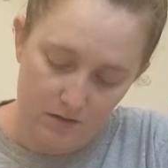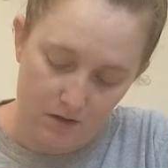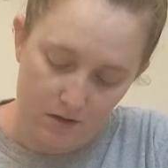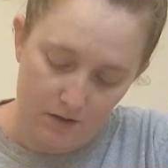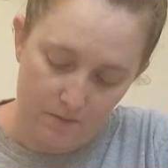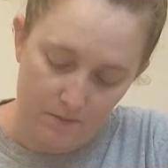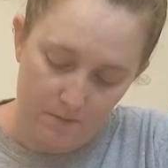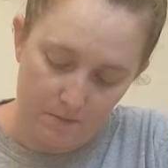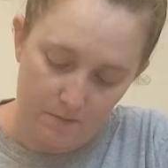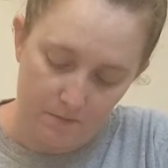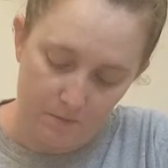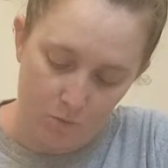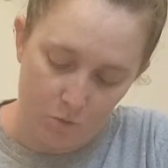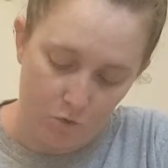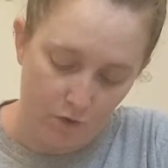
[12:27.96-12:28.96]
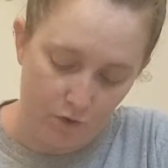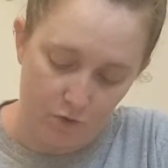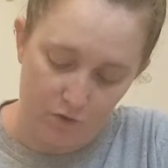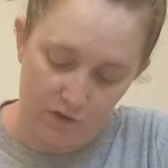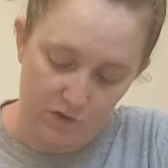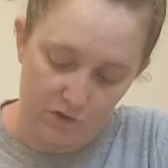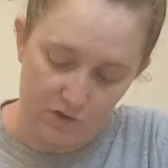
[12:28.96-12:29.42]
um, or
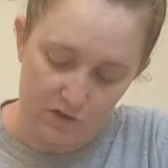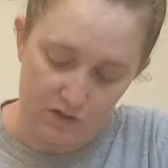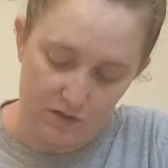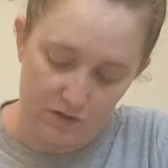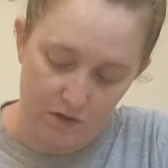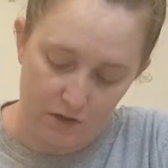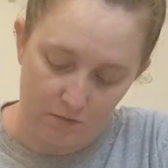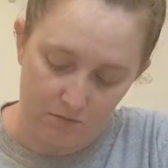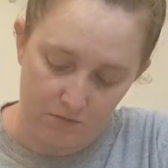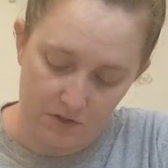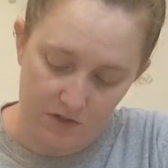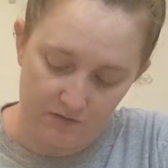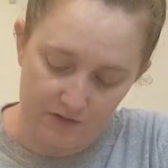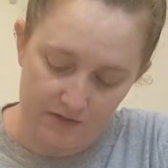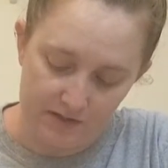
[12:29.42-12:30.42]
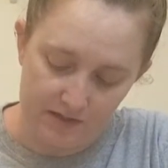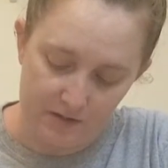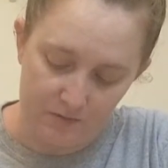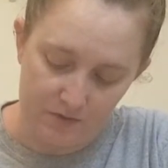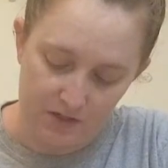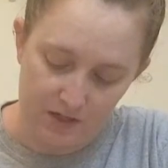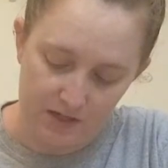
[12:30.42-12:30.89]
you can just, you know, if it
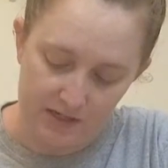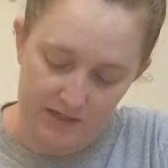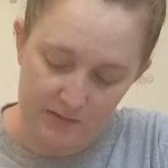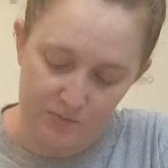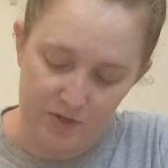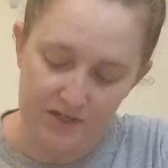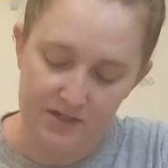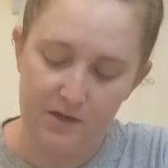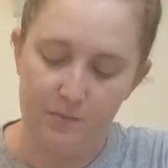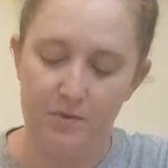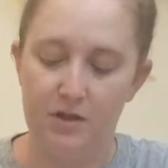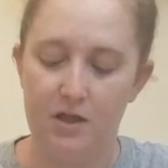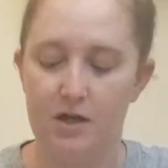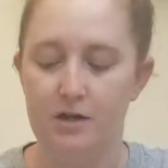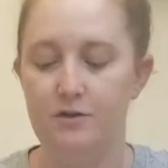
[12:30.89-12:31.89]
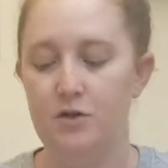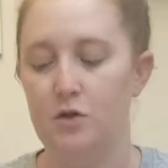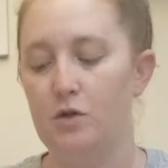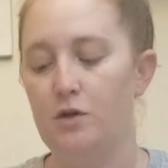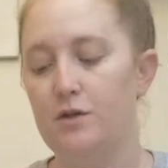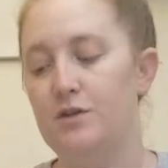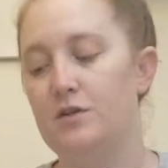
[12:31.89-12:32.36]
seems like it's picked up a lot of
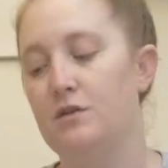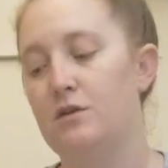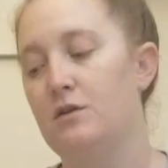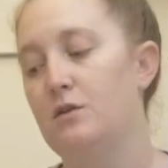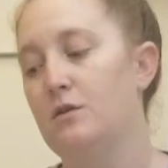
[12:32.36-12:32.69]
dirt,